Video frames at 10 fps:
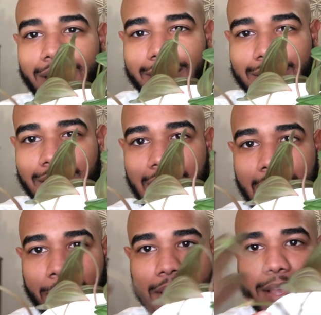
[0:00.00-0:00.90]
at the
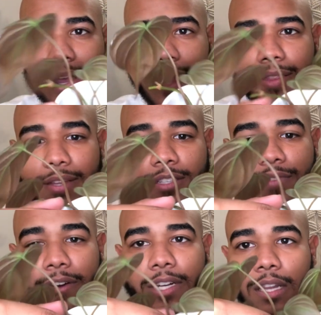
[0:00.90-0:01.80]
top and it's
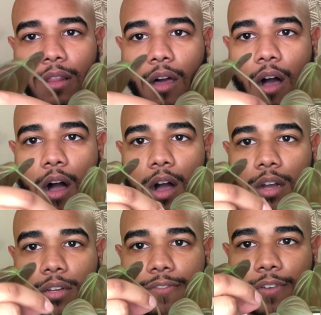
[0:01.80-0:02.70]
very
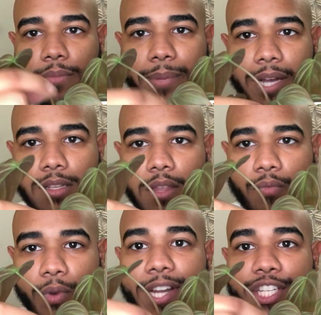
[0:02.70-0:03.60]
long because of the
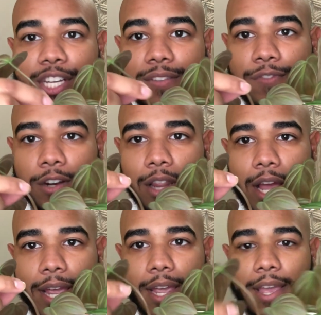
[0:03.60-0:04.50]
reaching for
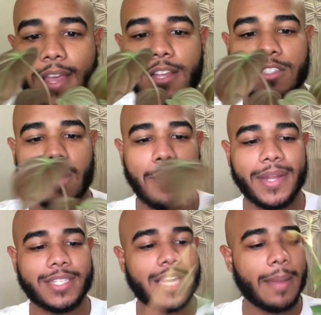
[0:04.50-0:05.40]
light. So I've
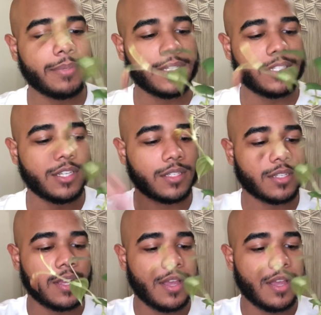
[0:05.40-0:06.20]
been tempted to just